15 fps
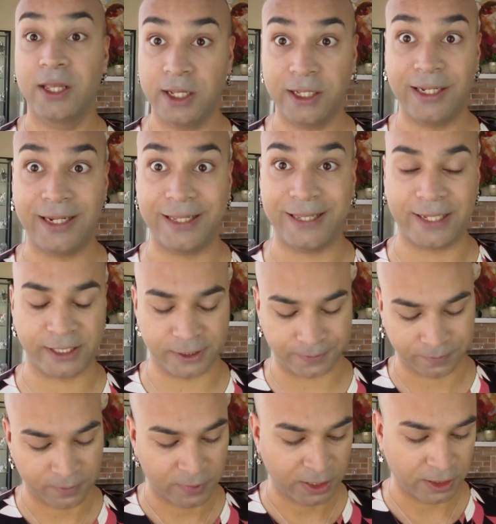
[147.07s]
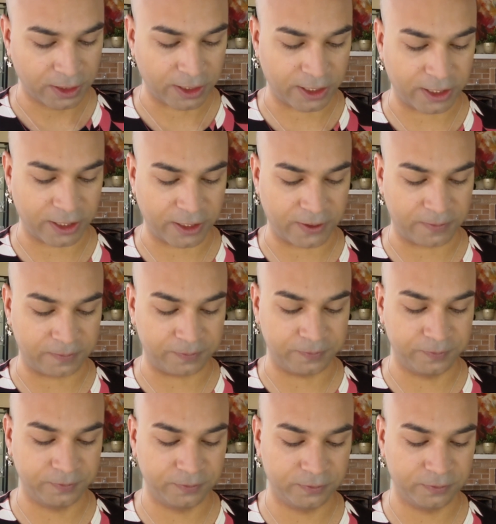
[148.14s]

In any case, I'm